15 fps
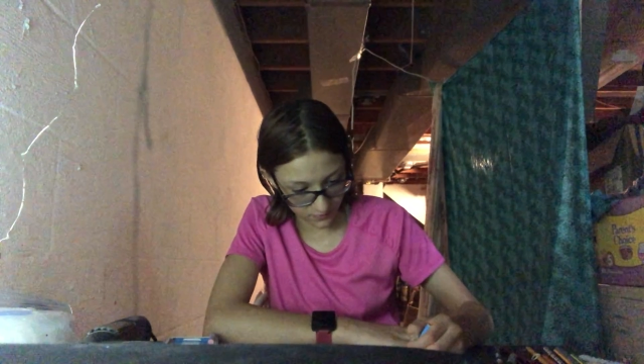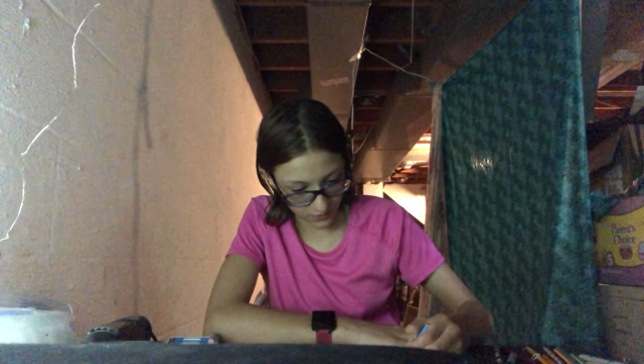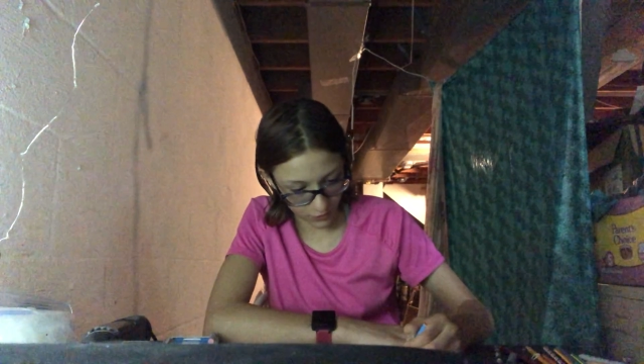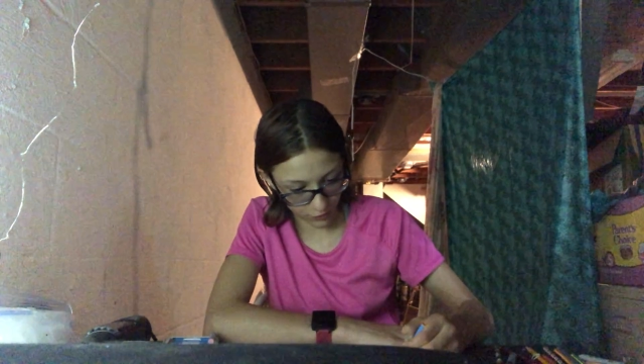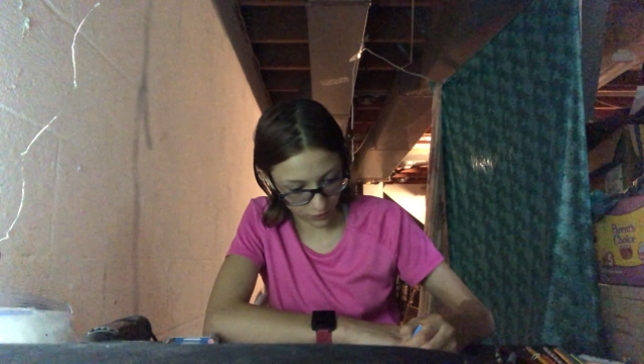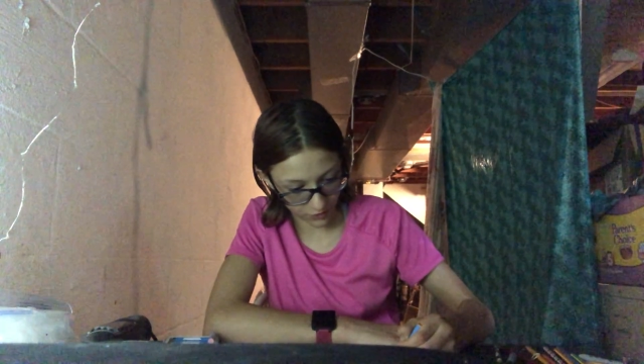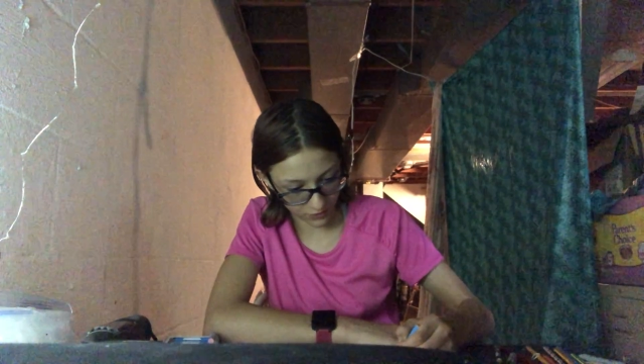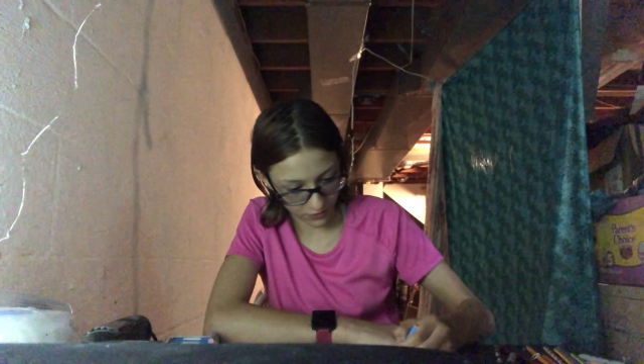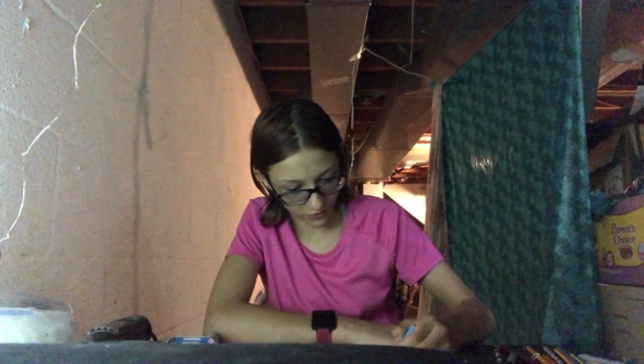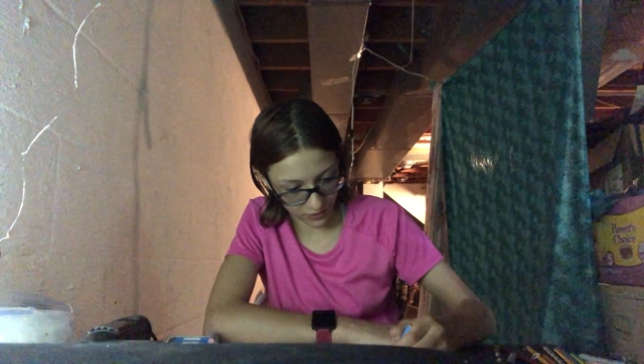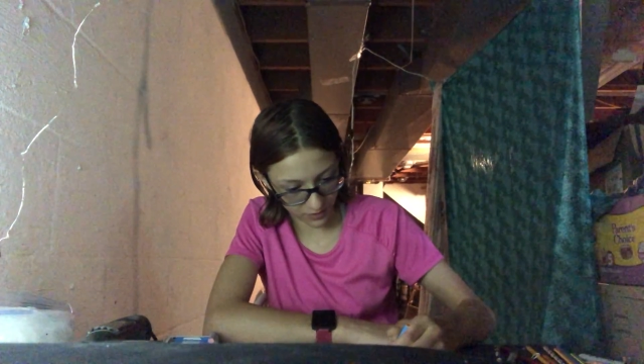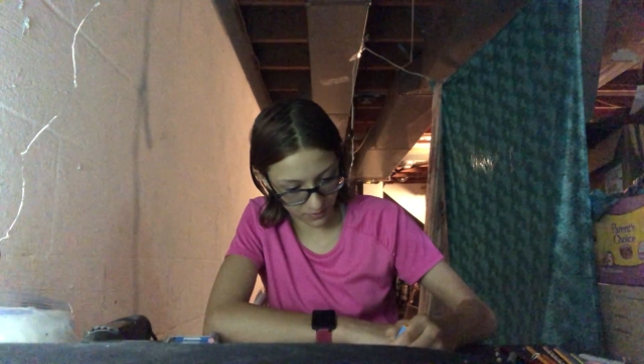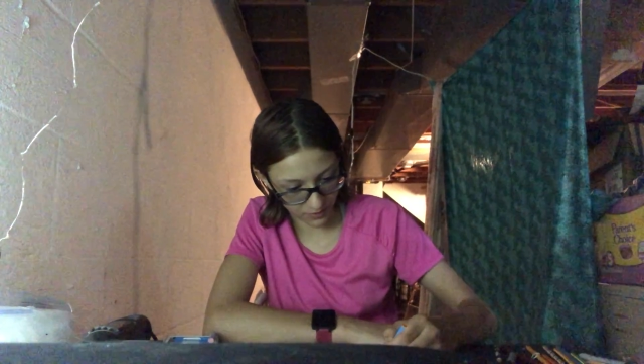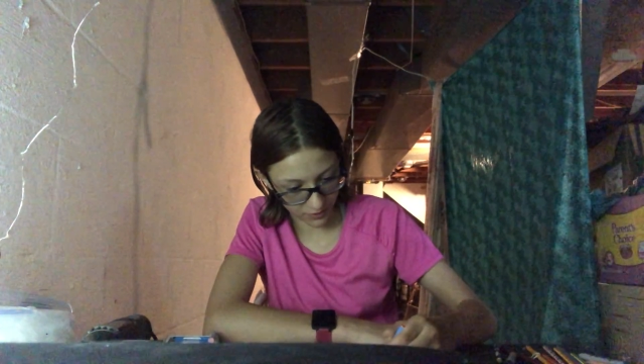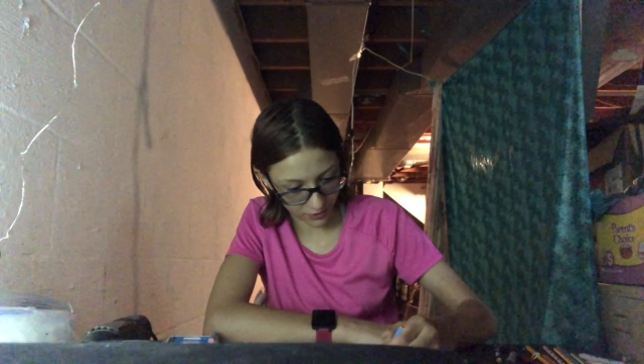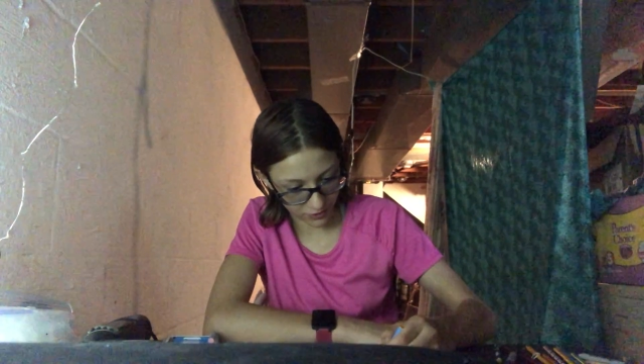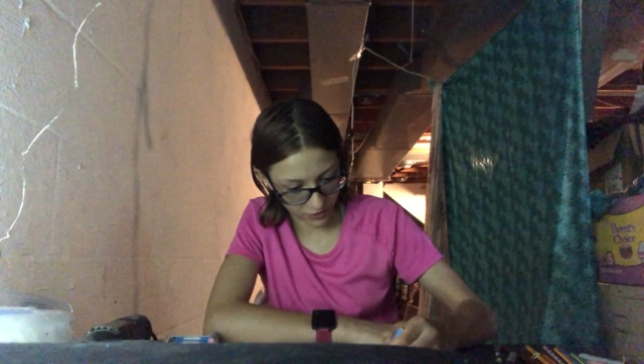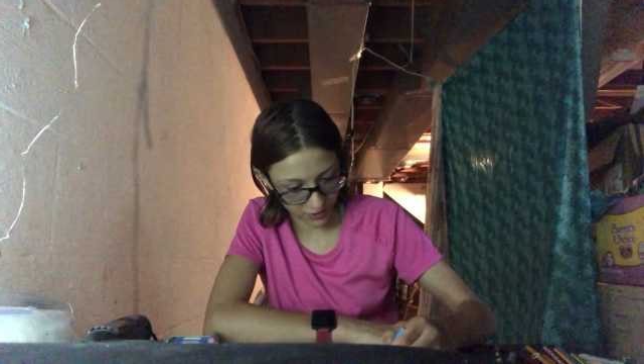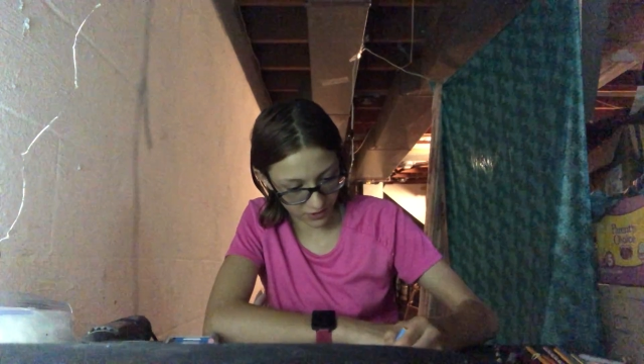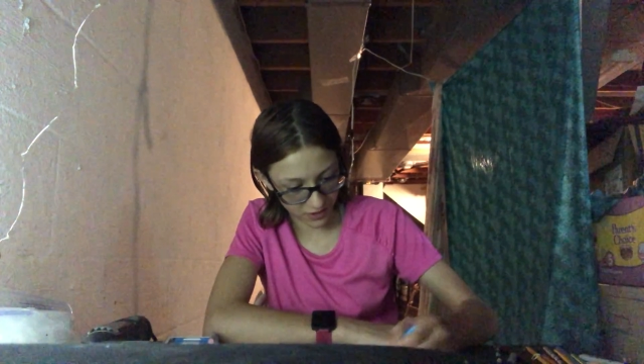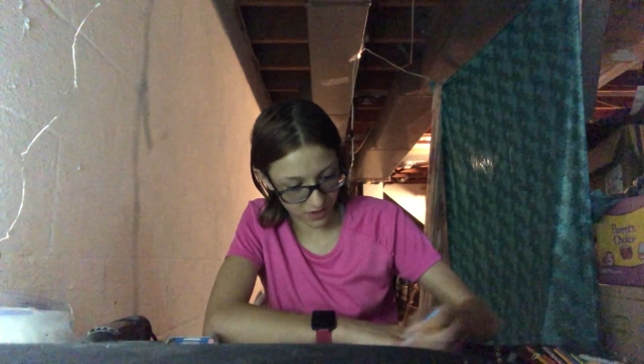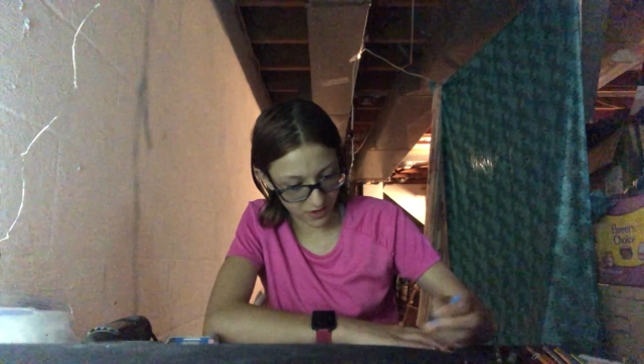Although it does look like I'm
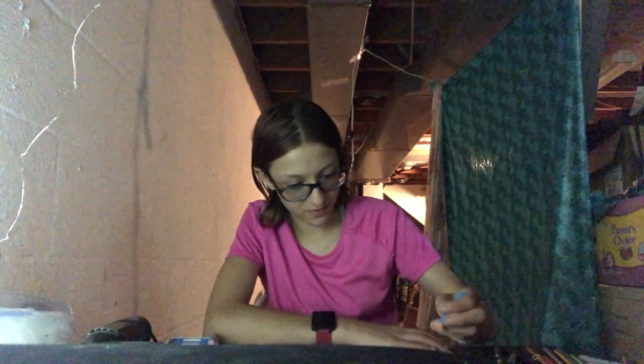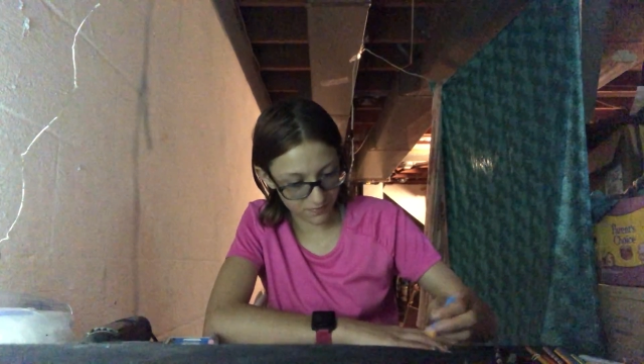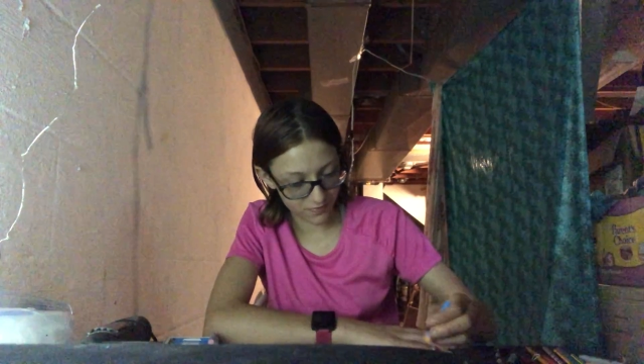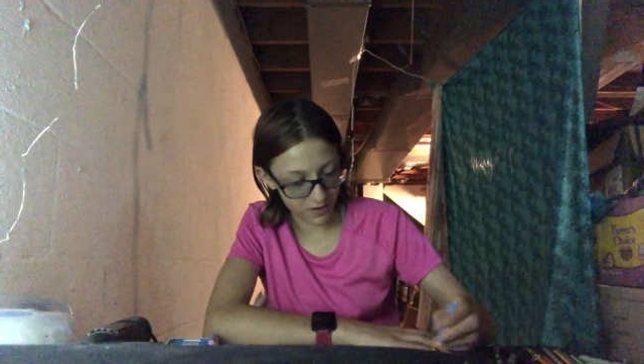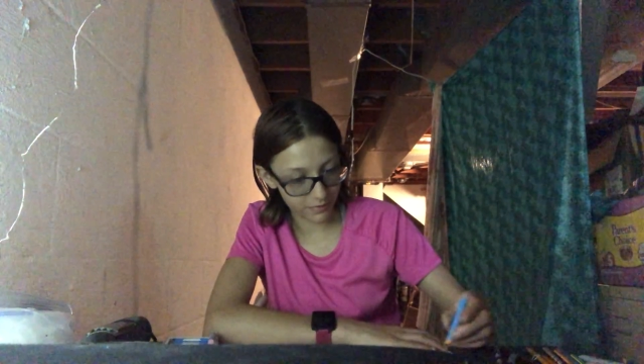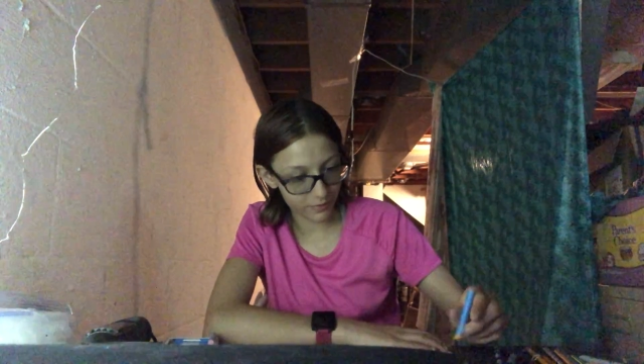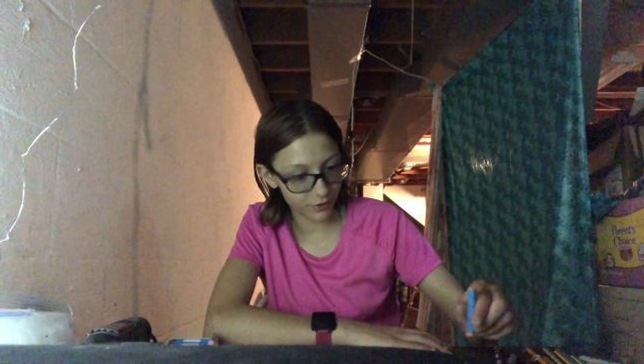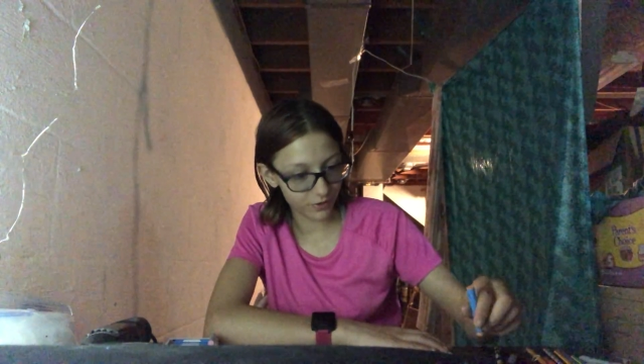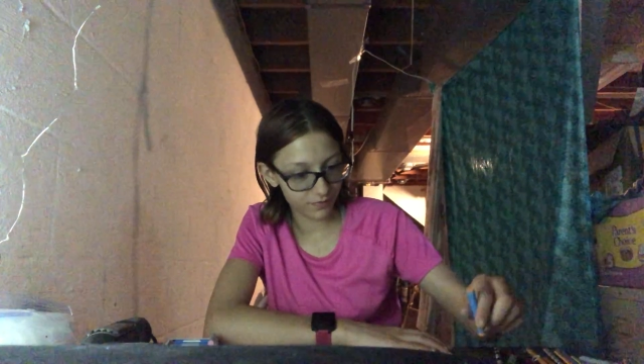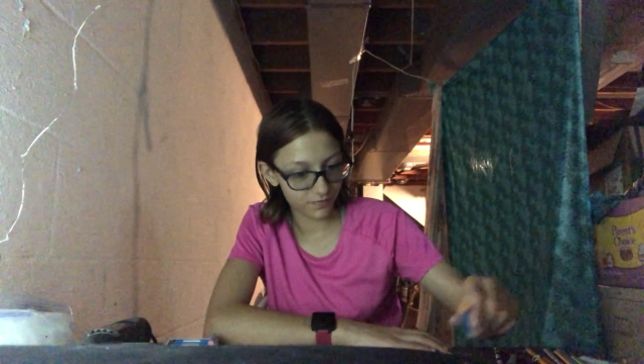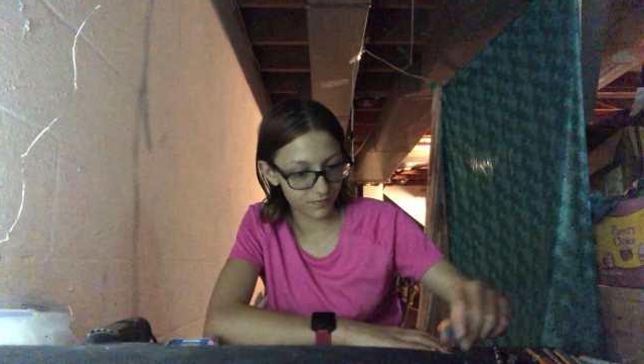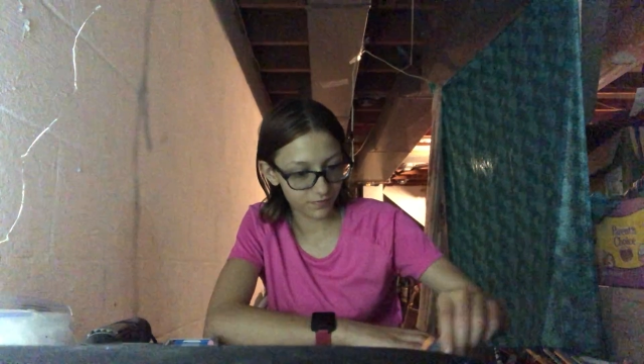enlarging it a lot, probably.